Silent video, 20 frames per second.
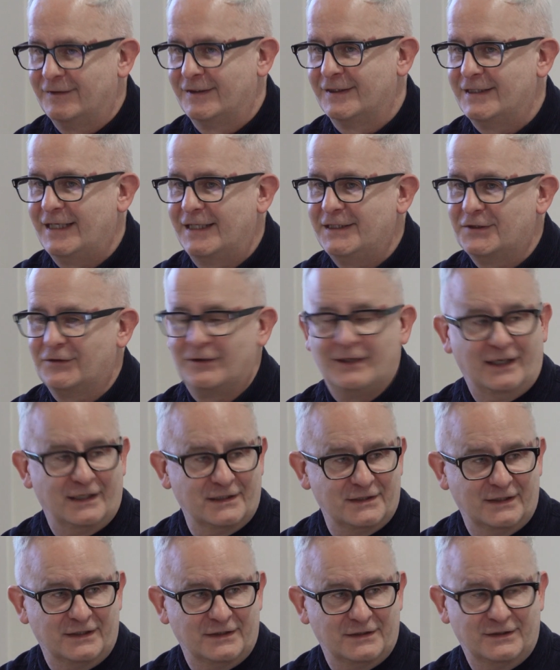The data
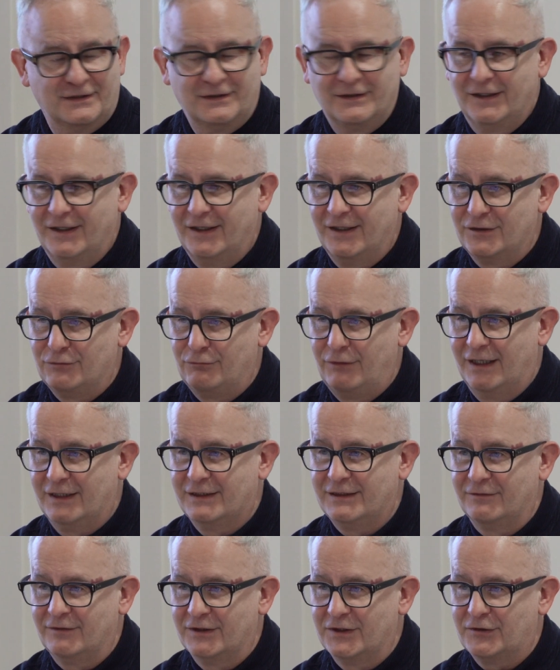analysis is
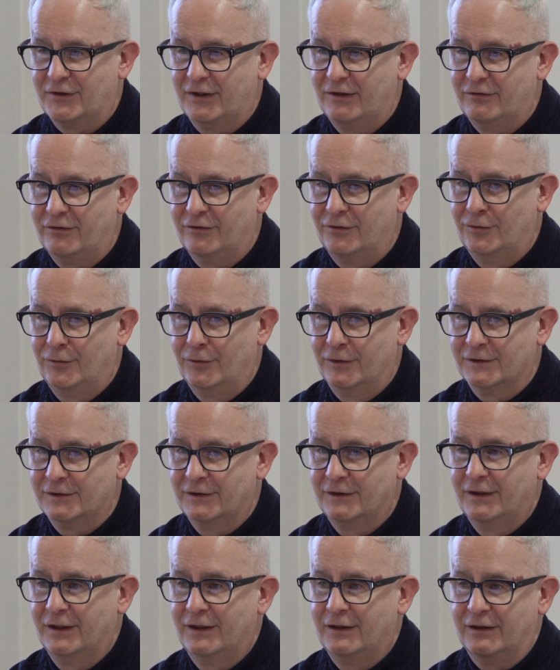relatively straightforward.
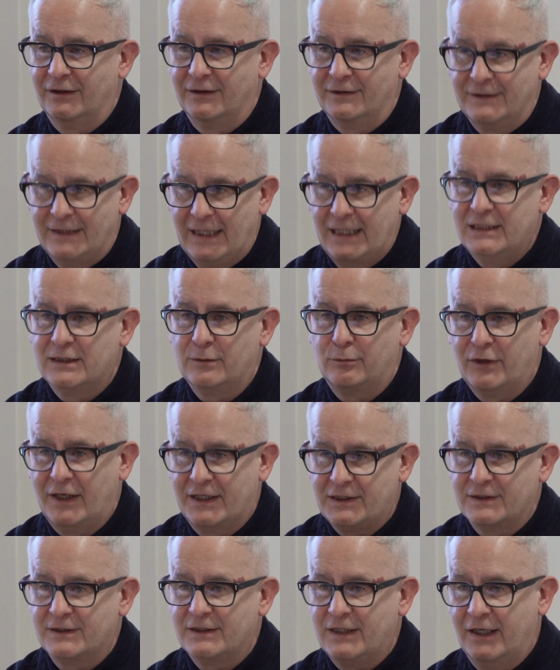The data
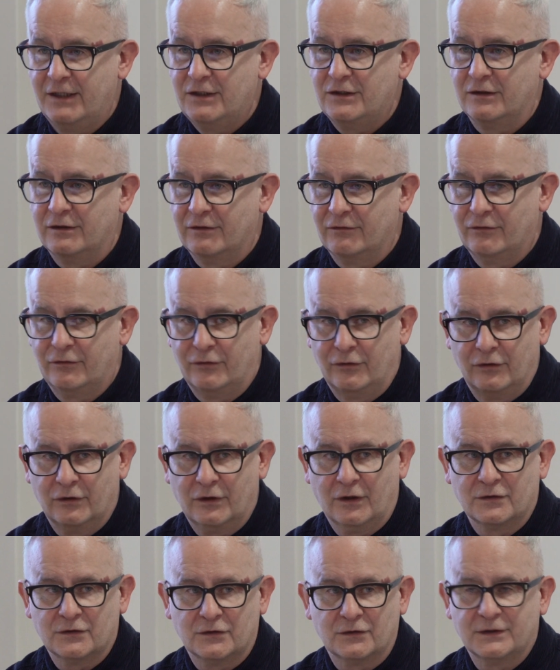presentation for
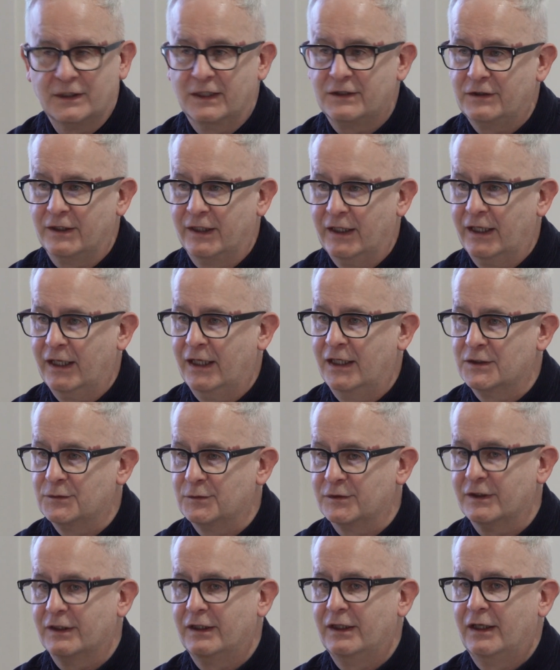consultation
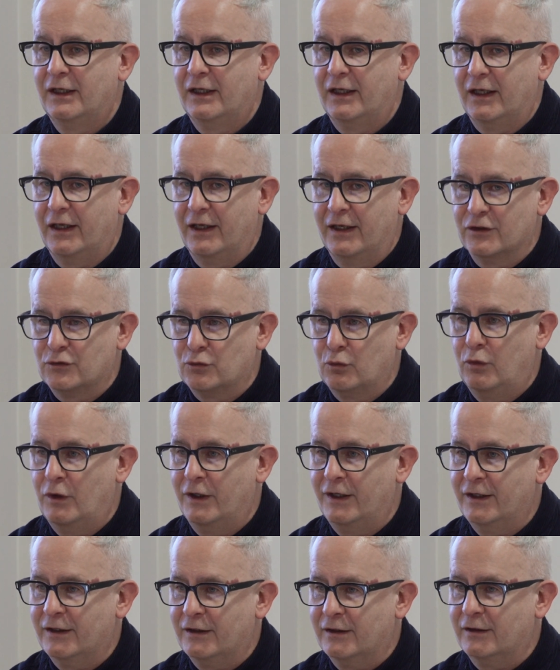engagement is
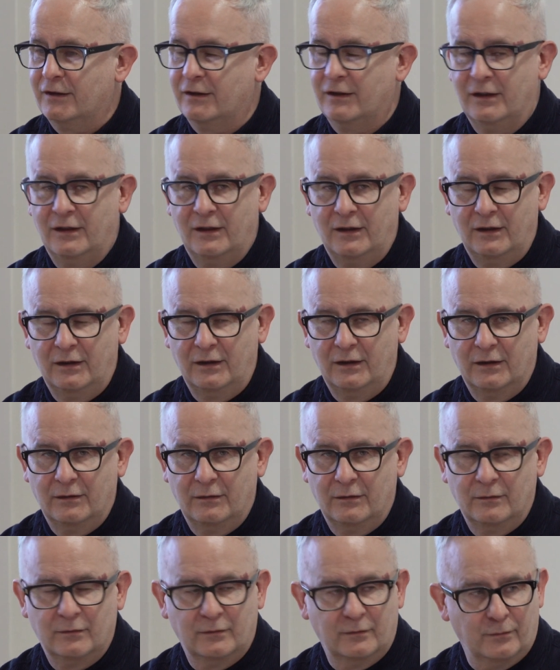where the
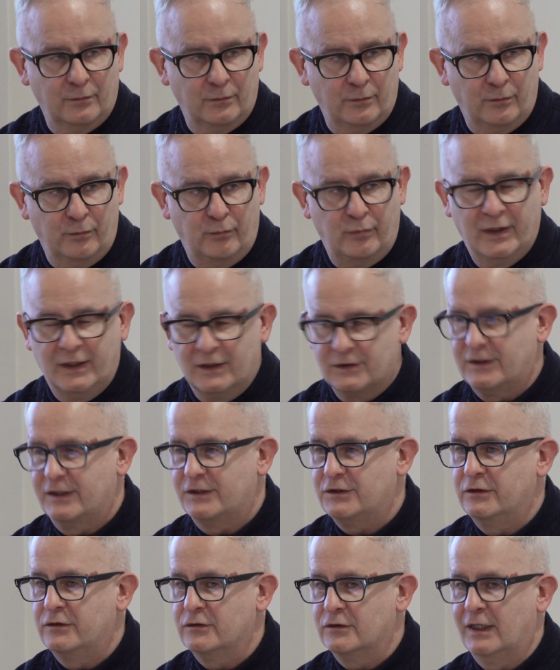biggest
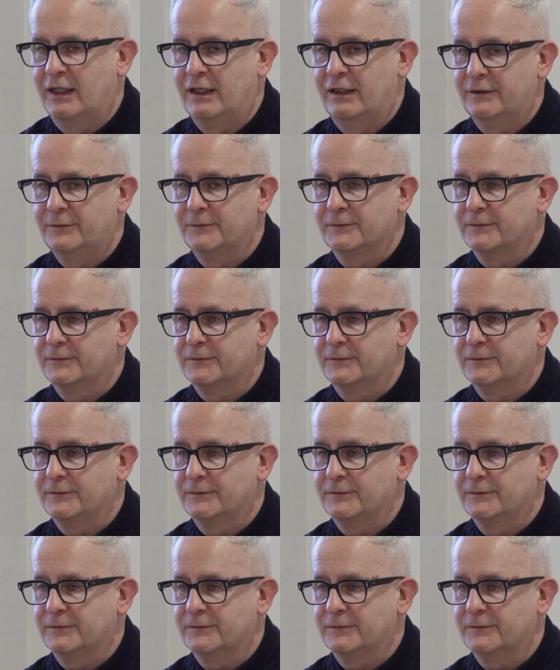issues lie.